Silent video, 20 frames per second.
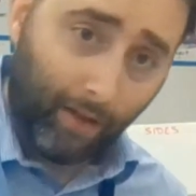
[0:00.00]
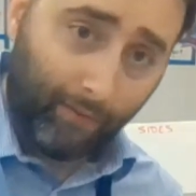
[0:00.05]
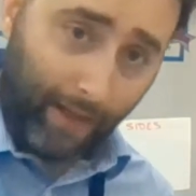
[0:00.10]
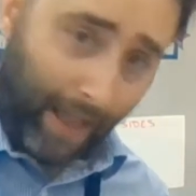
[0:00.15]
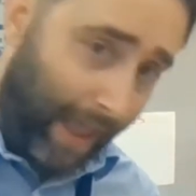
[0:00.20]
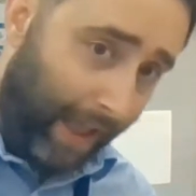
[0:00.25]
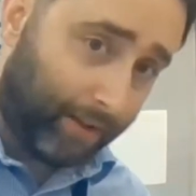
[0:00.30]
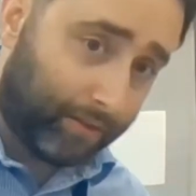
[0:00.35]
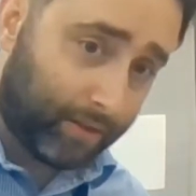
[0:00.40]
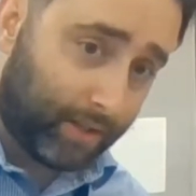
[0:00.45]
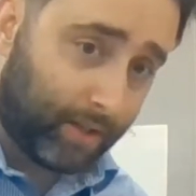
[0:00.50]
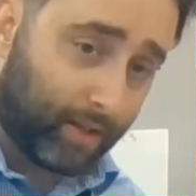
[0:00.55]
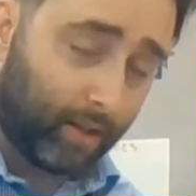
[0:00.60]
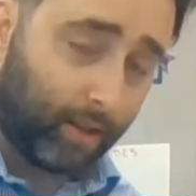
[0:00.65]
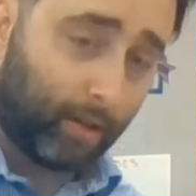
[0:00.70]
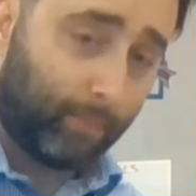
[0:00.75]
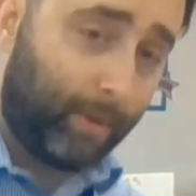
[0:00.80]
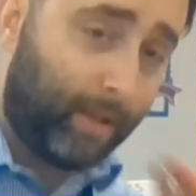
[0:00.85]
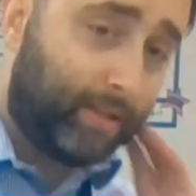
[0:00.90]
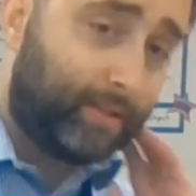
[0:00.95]
I've angled it a
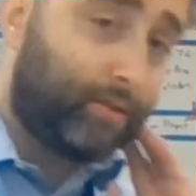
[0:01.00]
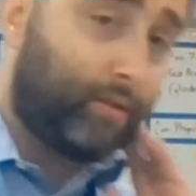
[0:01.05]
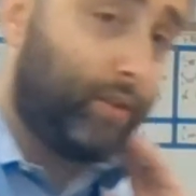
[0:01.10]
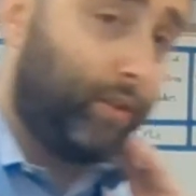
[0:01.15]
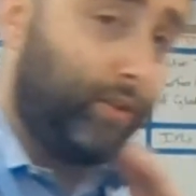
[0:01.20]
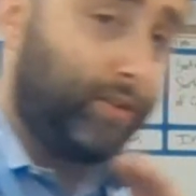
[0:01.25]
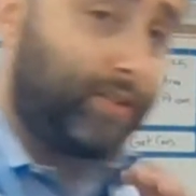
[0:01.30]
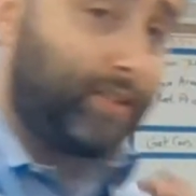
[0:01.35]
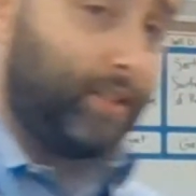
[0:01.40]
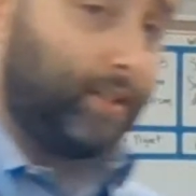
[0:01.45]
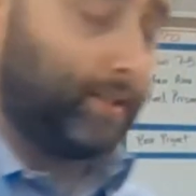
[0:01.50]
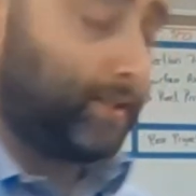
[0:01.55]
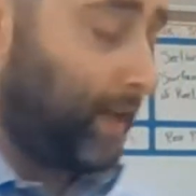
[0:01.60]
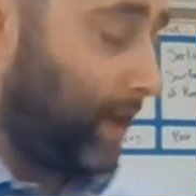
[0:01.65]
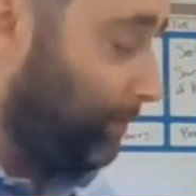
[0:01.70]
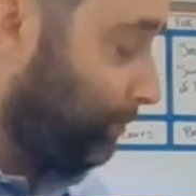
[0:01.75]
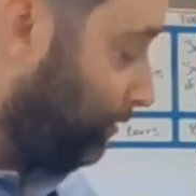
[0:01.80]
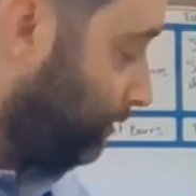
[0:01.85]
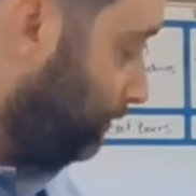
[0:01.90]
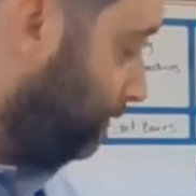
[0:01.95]
little bit so you can see the
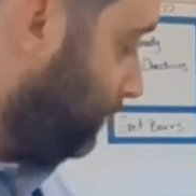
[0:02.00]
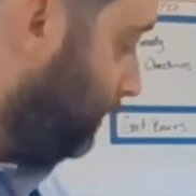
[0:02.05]
table.